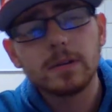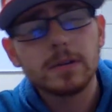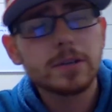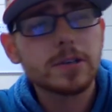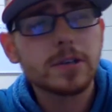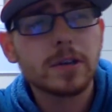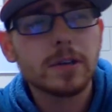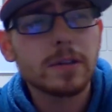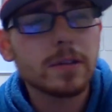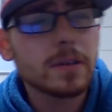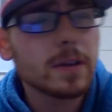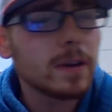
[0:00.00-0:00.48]

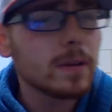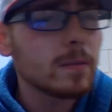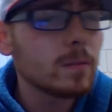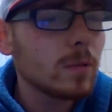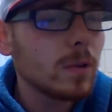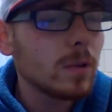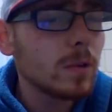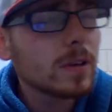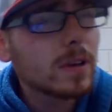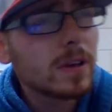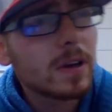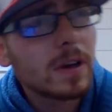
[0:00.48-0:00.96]
shut down
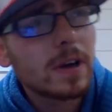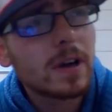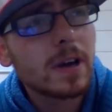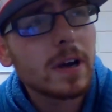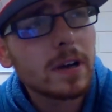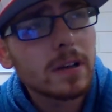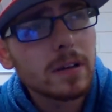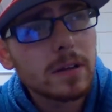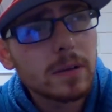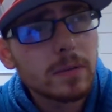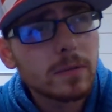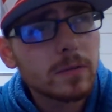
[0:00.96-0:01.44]
one
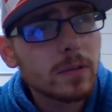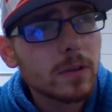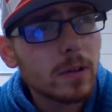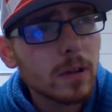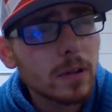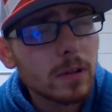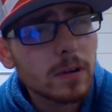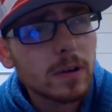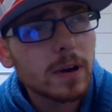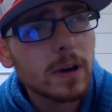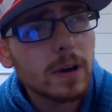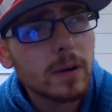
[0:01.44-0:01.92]
guy, it leaves
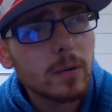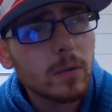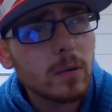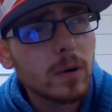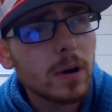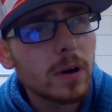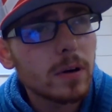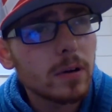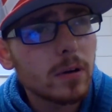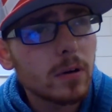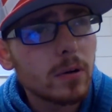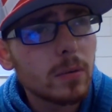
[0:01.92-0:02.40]
another guy
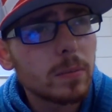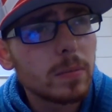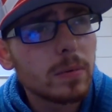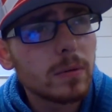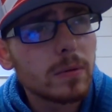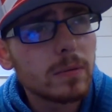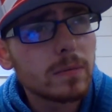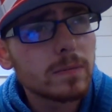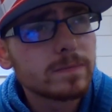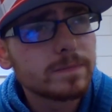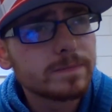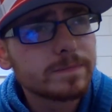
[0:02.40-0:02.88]
wide
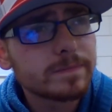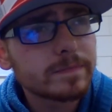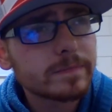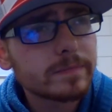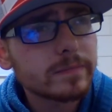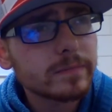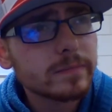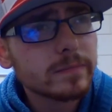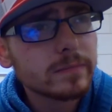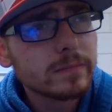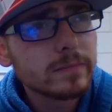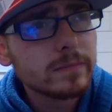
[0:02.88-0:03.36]
open.
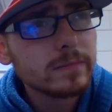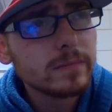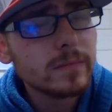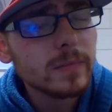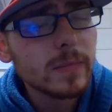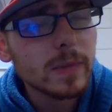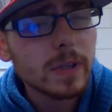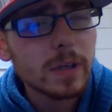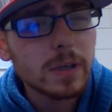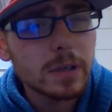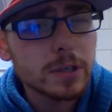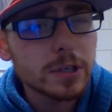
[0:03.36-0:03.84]

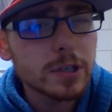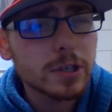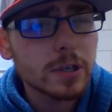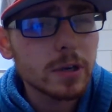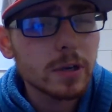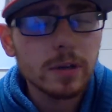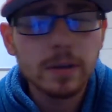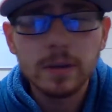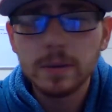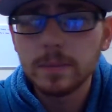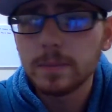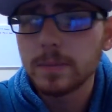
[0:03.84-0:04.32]
You
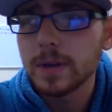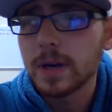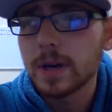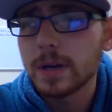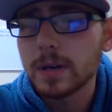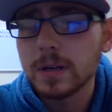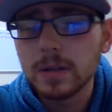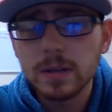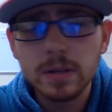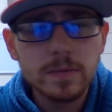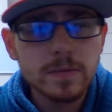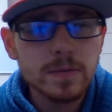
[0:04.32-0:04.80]
shut him
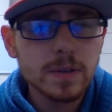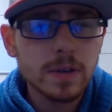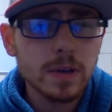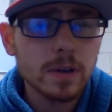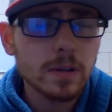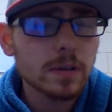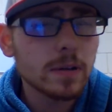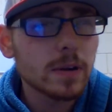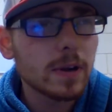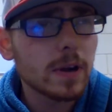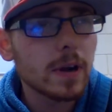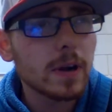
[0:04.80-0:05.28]
down, and leaves the
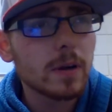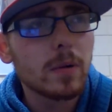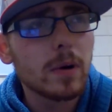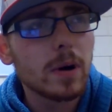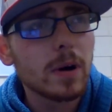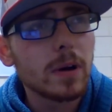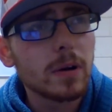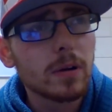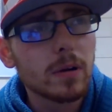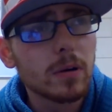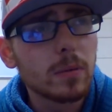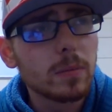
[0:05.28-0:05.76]
other guy
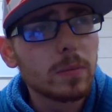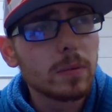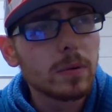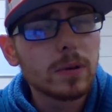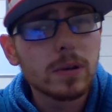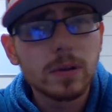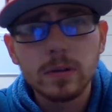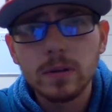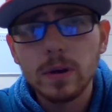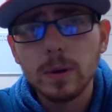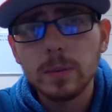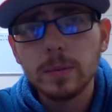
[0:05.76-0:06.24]
wide open.
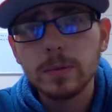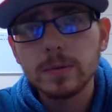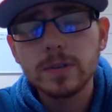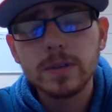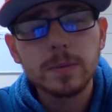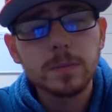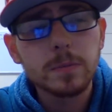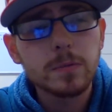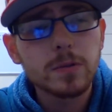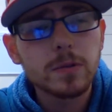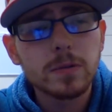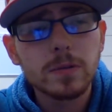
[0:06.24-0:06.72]
You double
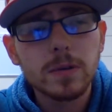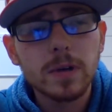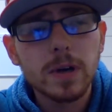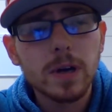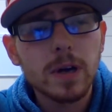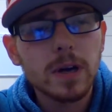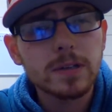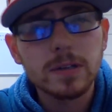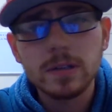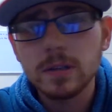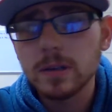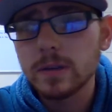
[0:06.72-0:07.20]
team two
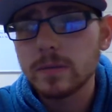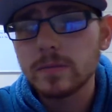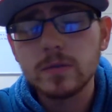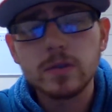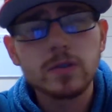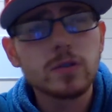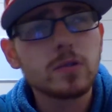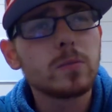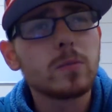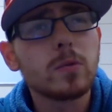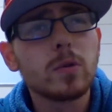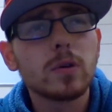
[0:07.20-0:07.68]
guys, it leaves
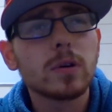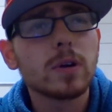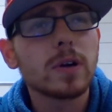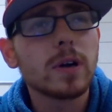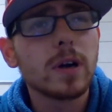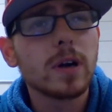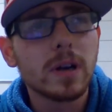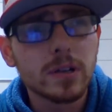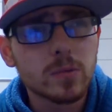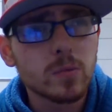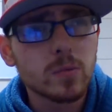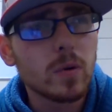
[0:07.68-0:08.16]
two more
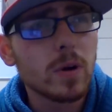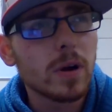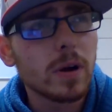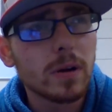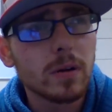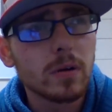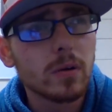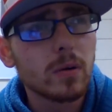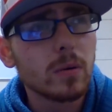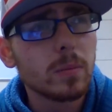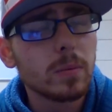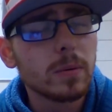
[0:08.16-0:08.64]
guys wide
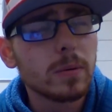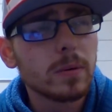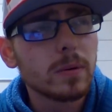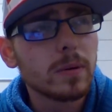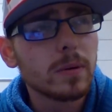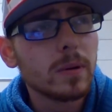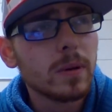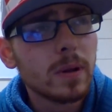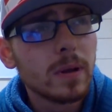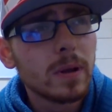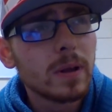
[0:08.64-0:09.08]
open.